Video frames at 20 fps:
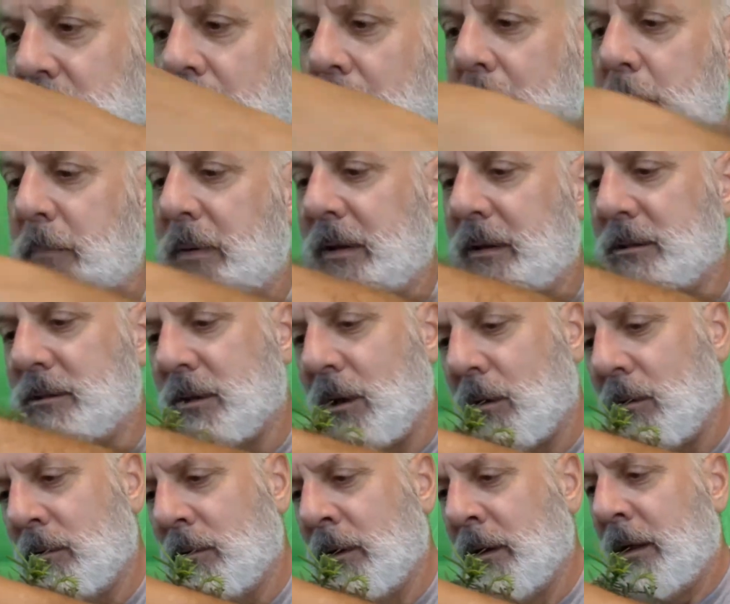9B
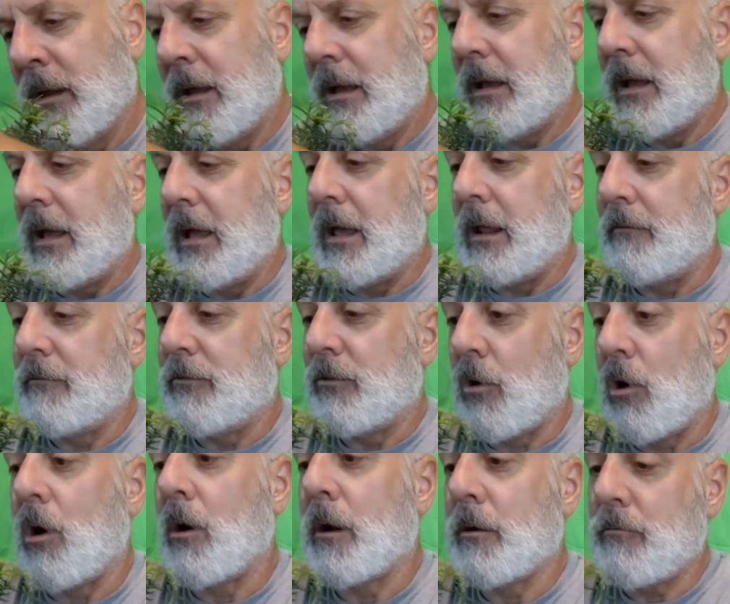zone, and
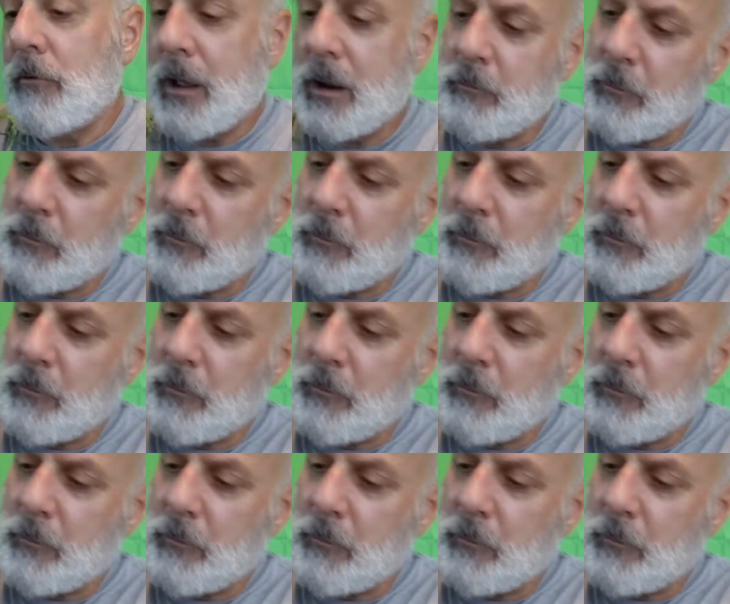Florida red